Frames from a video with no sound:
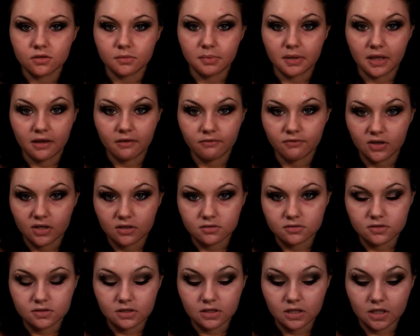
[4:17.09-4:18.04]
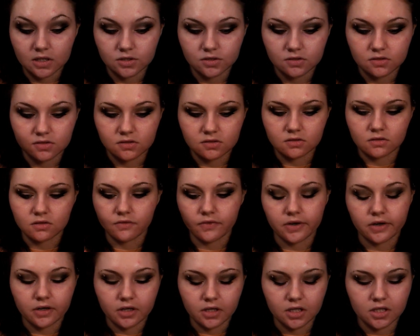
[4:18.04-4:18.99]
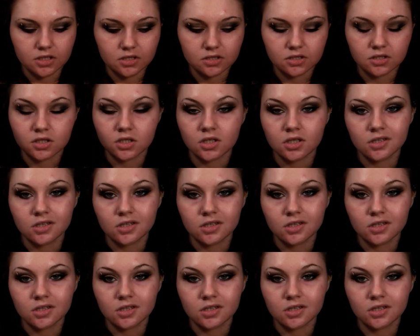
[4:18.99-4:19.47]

apply false lashes until the very end,